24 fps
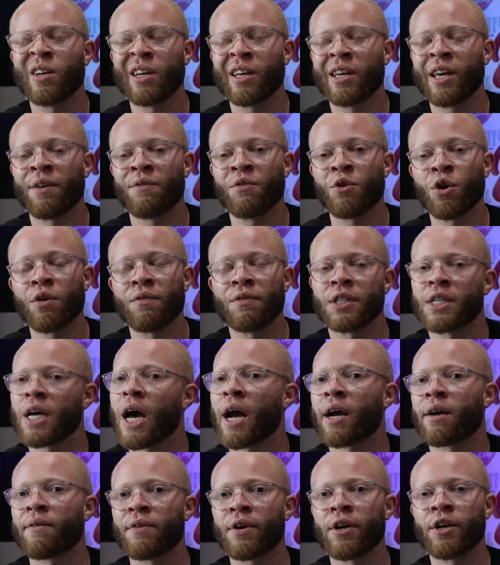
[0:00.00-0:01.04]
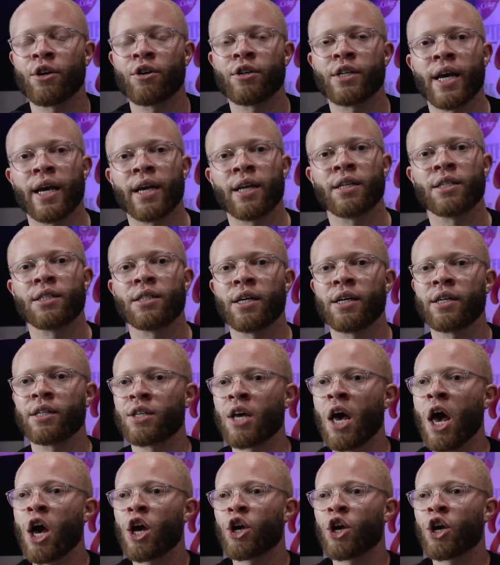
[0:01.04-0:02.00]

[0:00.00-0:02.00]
if you're a photographer and you're taking it serious,